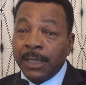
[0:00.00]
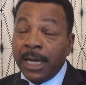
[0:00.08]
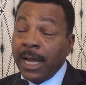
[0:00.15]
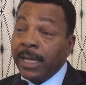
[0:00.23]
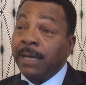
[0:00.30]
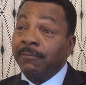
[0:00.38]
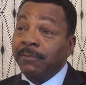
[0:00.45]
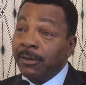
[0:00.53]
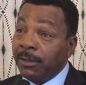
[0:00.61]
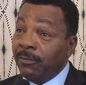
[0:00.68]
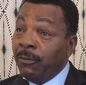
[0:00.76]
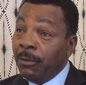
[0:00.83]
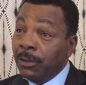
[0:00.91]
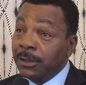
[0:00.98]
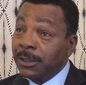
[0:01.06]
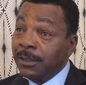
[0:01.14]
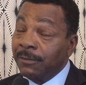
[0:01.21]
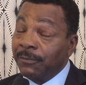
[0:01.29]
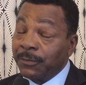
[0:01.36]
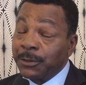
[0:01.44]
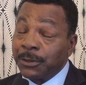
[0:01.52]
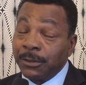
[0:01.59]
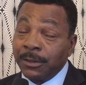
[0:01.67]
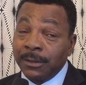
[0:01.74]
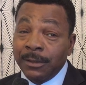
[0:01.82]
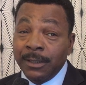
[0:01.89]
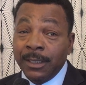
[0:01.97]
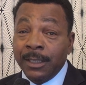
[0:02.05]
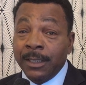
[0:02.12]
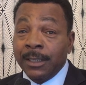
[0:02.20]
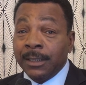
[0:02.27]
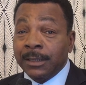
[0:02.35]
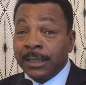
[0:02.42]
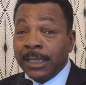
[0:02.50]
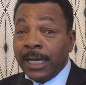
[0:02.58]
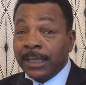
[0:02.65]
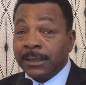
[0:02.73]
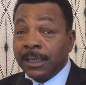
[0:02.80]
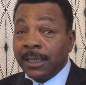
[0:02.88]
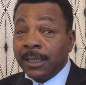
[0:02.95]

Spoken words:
I am very fortunate for certain, that